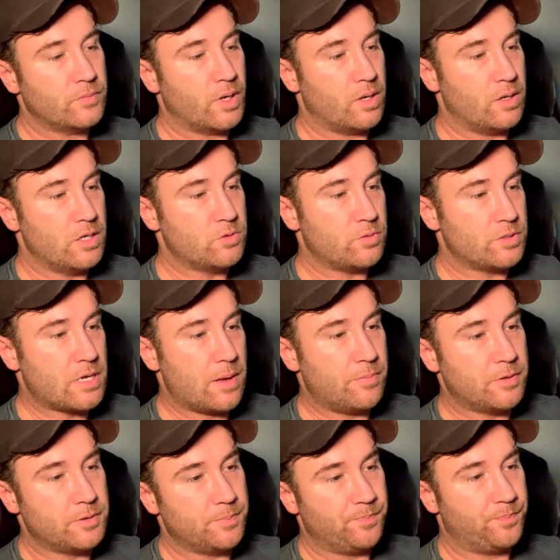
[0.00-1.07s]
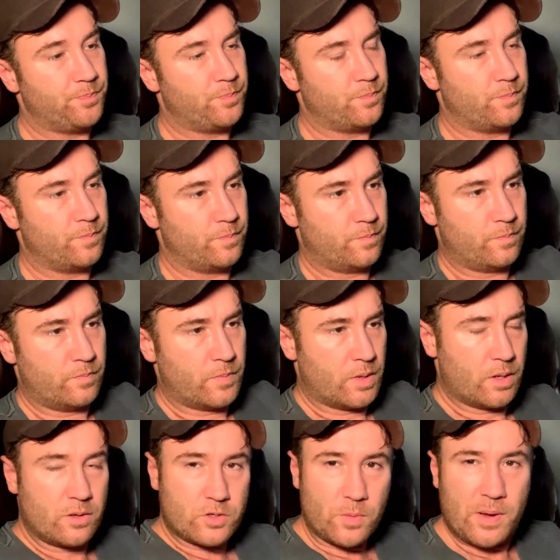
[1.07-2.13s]
Here's what's happened.
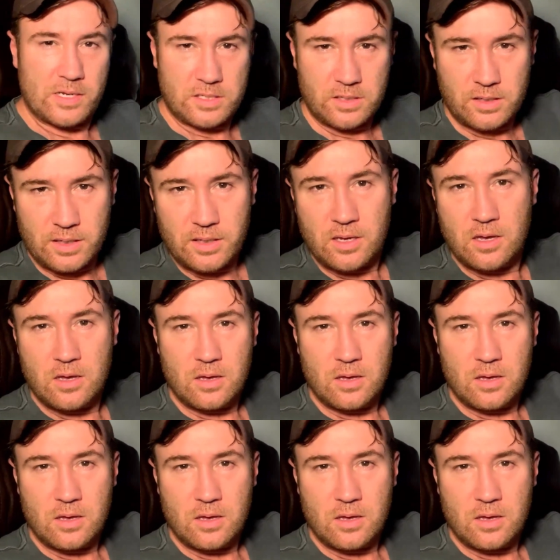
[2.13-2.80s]
So basically,